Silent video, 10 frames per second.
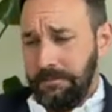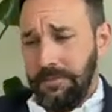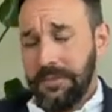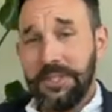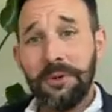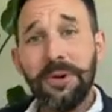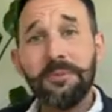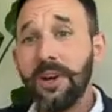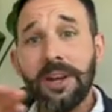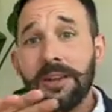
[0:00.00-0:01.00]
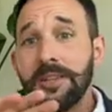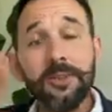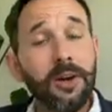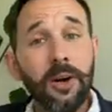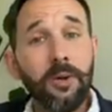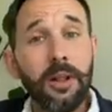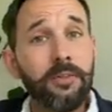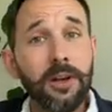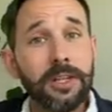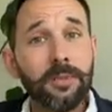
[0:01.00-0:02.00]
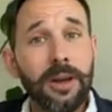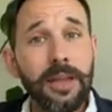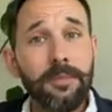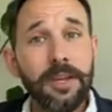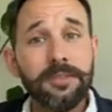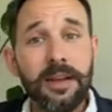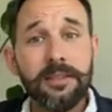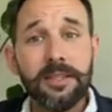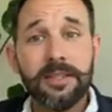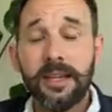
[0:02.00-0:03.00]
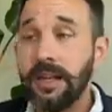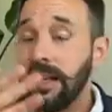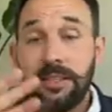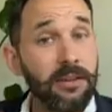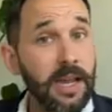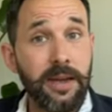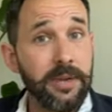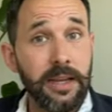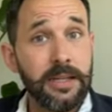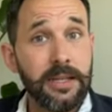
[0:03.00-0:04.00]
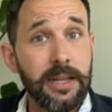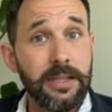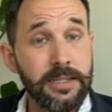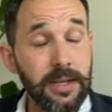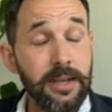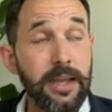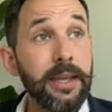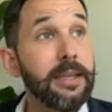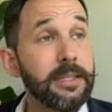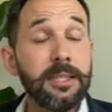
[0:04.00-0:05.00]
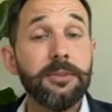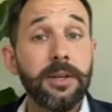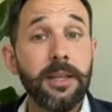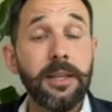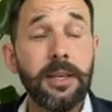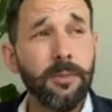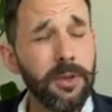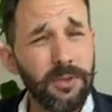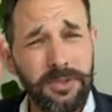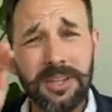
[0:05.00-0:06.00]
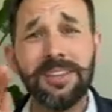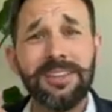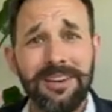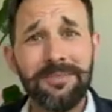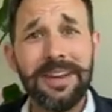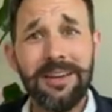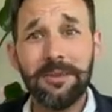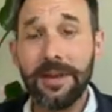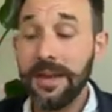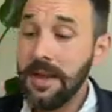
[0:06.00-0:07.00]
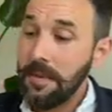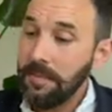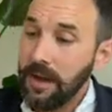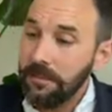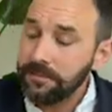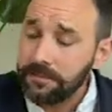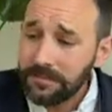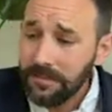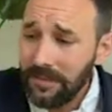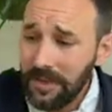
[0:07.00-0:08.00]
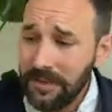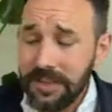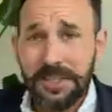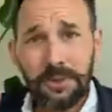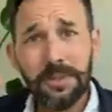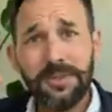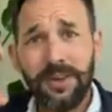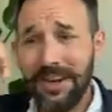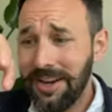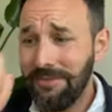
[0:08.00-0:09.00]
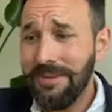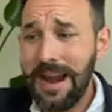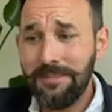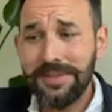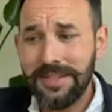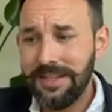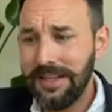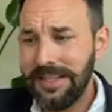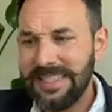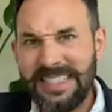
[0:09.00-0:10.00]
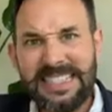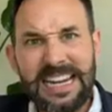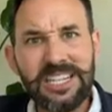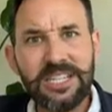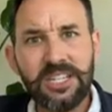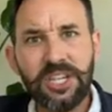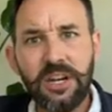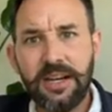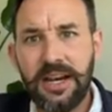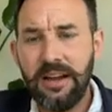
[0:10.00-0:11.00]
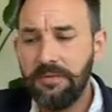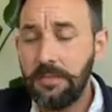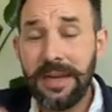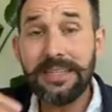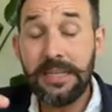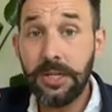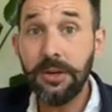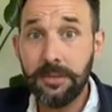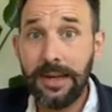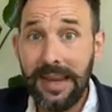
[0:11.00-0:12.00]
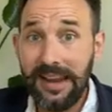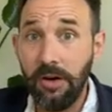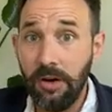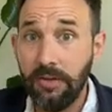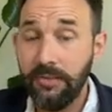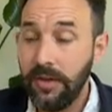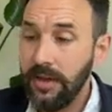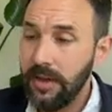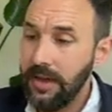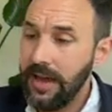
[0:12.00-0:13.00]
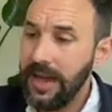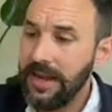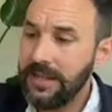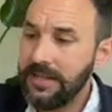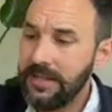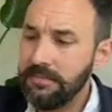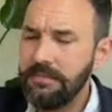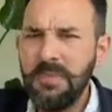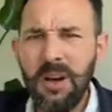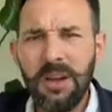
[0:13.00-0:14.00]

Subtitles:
So I'm not going to do the whole I've got a swelling in my trousers thing. That's not happening today. It's Sunday, it's too early. Can we all just calm down a bit? But this horsefly snatched a chunk out of basically took my leg off. And my